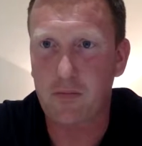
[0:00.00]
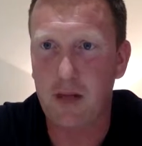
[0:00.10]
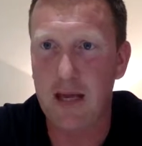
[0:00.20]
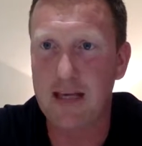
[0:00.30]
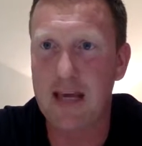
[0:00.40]

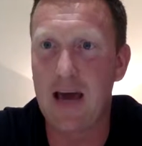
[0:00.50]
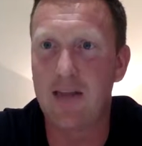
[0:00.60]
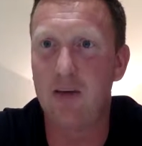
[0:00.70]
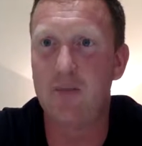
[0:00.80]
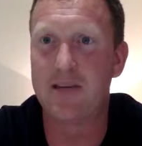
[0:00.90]
and get
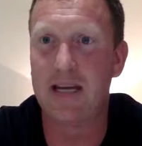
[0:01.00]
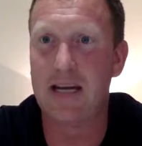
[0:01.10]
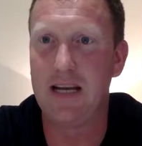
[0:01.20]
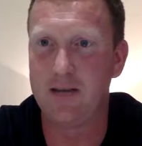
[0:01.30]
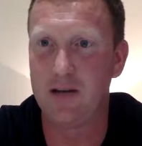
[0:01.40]
them to
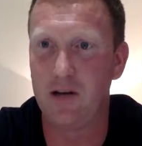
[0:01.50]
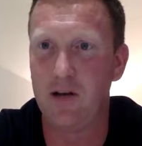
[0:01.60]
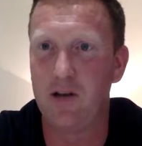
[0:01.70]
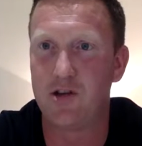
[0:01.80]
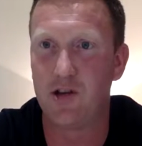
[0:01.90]

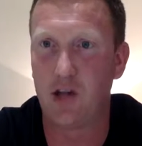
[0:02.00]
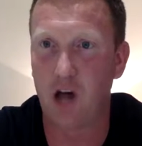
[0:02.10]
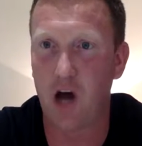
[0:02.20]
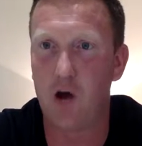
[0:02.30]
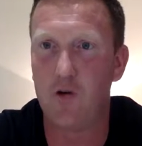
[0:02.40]
listen to the
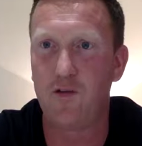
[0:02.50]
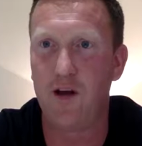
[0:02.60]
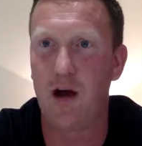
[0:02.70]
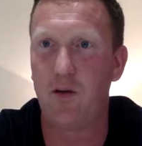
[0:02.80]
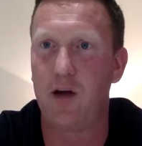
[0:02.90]

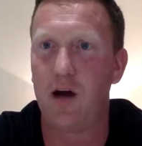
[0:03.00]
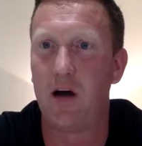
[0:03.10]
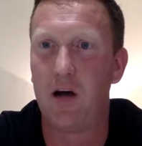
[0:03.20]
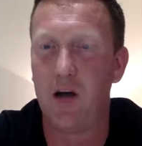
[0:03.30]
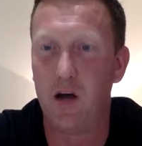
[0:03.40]
co-founder
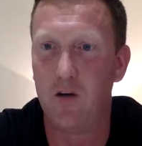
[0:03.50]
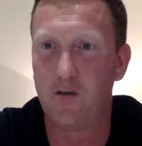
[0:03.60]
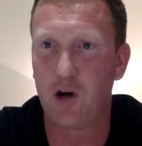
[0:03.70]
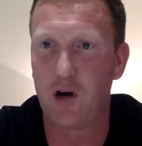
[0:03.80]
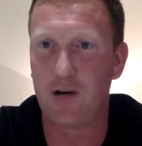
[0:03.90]
of
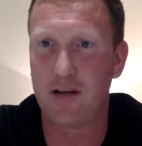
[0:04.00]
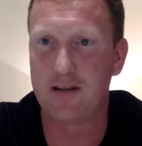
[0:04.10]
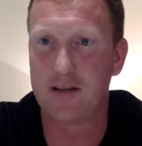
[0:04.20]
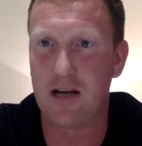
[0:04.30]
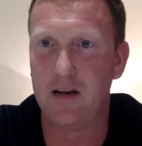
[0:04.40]
Direct
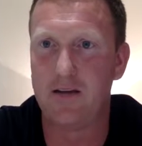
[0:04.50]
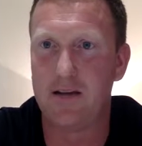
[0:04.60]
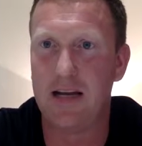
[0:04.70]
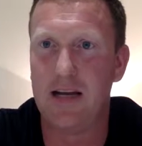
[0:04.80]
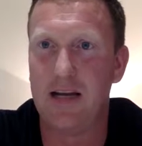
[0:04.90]
Sellers
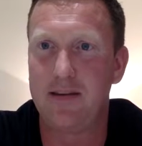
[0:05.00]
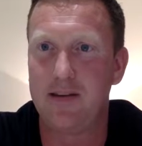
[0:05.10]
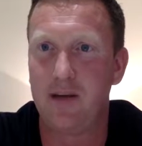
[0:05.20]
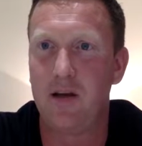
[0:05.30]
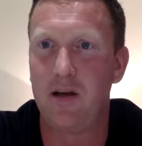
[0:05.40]
and
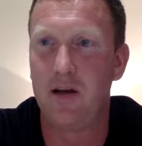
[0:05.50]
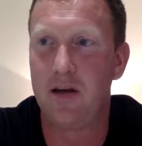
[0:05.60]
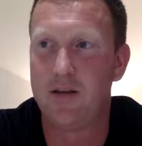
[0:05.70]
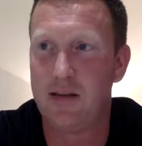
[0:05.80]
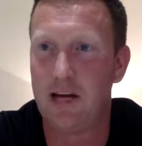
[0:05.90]
listen
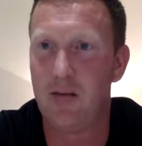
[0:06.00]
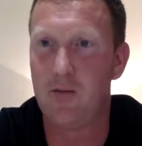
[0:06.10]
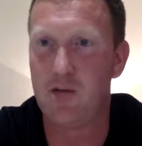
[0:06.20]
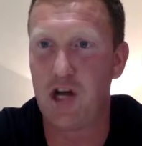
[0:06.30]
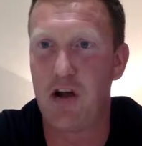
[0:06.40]
to him
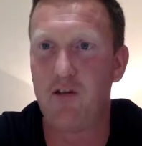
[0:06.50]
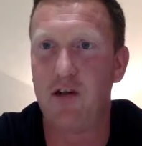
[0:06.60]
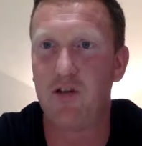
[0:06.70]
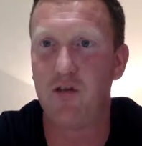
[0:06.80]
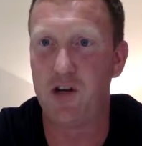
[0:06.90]
sharing
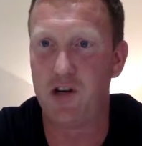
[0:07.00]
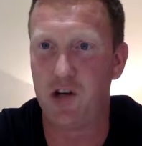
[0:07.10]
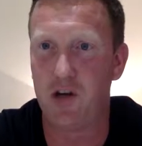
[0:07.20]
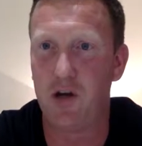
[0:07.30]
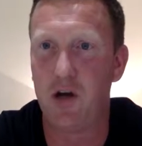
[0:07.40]
his
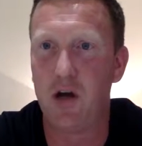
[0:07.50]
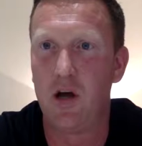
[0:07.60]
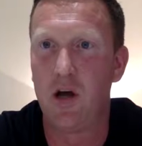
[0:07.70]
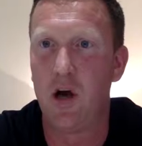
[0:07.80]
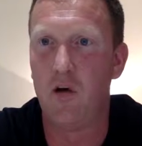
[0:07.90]
vision
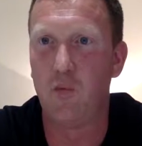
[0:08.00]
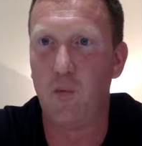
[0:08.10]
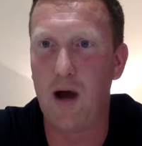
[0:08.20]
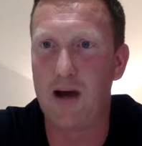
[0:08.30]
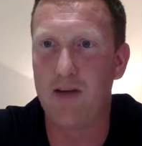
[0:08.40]
of
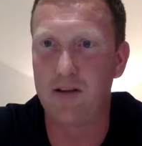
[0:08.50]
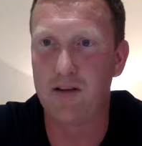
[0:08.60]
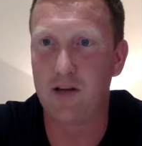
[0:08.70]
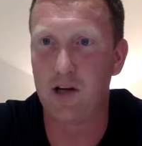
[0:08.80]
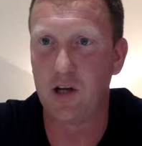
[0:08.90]
where this
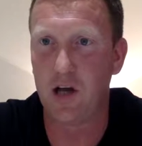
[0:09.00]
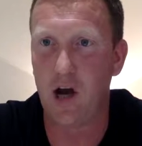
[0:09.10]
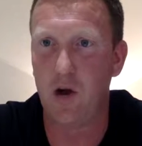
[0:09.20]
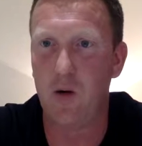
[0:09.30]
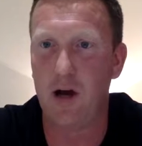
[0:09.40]
is going to
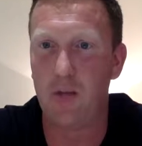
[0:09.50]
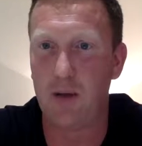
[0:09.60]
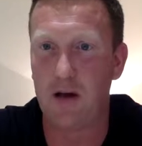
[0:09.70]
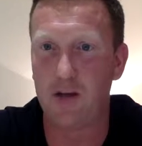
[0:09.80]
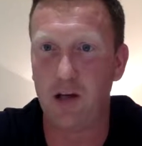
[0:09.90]
go and
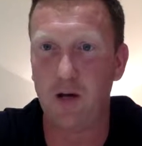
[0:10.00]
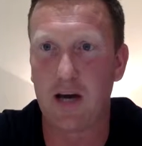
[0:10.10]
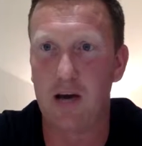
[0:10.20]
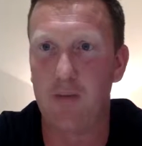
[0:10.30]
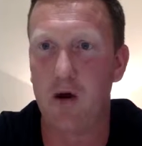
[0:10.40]
about the
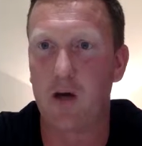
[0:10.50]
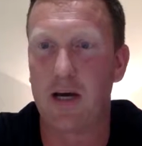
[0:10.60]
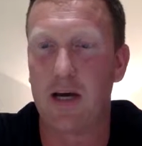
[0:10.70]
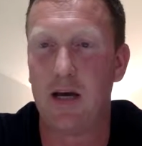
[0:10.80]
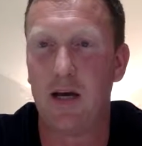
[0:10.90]
UK
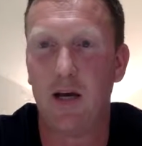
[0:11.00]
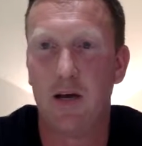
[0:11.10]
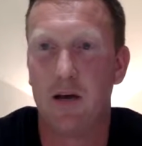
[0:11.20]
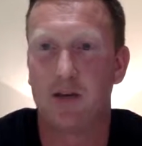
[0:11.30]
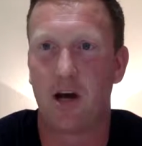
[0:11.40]
market.
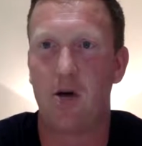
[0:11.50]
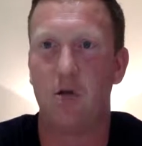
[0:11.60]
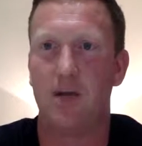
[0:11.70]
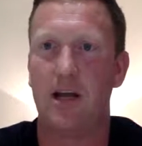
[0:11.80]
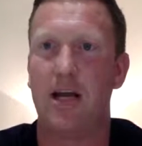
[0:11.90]
So
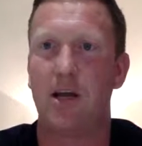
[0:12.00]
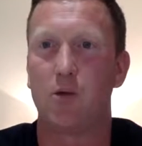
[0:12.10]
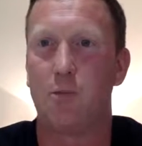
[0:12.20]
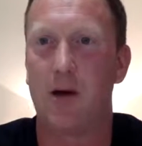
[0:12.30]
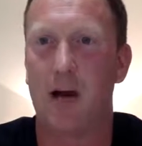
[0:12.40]
the link will be